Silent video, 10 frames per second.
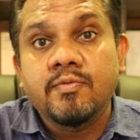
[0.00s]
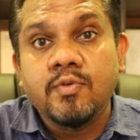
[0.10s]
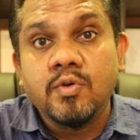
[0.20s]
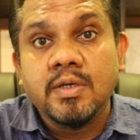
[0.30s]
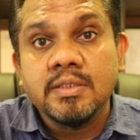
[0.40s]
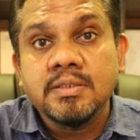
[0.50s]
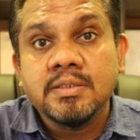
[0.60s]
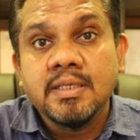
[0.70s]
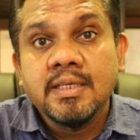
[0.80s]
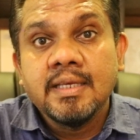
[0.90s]

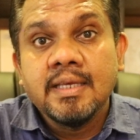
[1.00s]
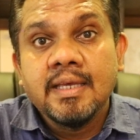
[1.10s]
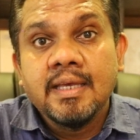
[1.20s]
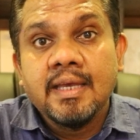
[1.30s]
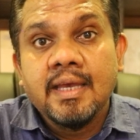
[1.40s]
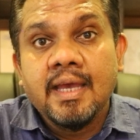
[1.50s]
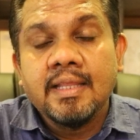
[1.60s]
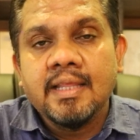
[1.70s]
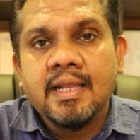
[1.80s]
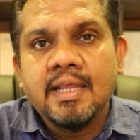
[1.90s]
focused
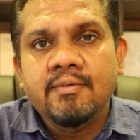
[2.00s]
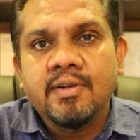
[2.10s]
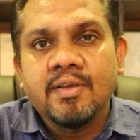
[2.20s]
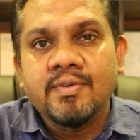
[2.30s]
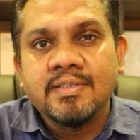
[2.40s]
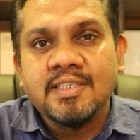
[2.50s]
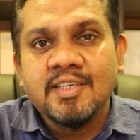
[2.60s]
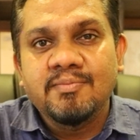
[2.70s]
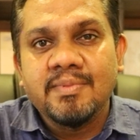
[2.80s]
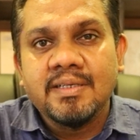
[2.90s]
and their level of
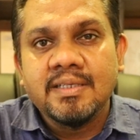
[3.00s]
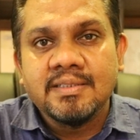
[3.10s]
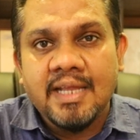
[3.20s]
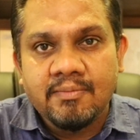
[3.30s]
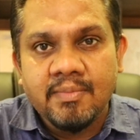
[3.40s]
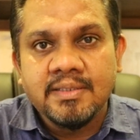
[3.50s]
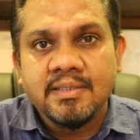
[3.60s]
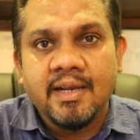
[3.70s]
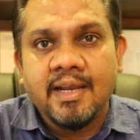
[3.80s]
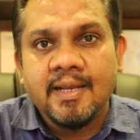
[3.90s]
achievement is that much
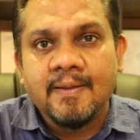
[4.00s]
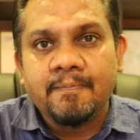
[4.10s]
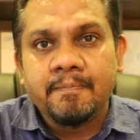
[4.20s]
greater.